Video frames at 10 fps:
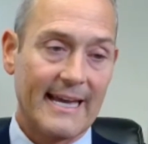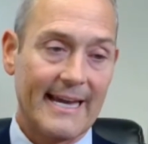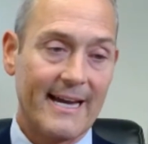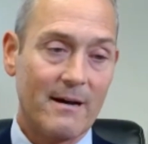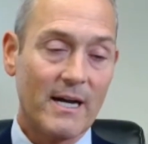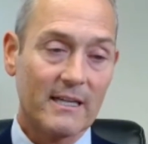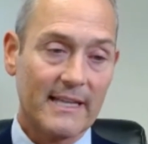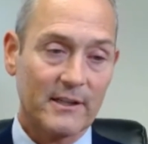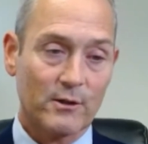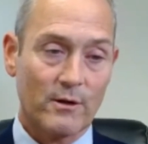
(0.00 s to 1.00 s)
I
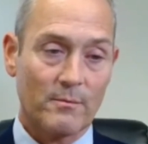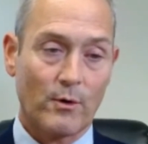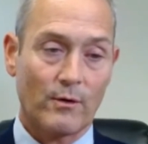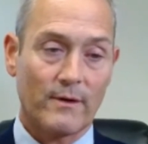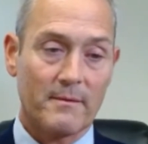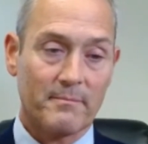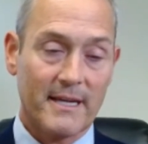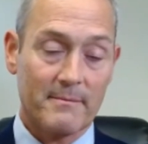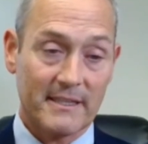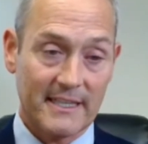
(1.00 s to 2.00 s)
allowed to report rent
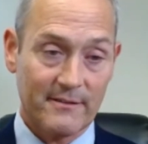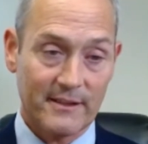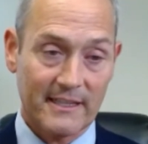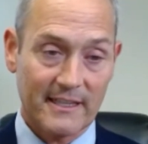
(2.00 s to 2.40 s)
payment even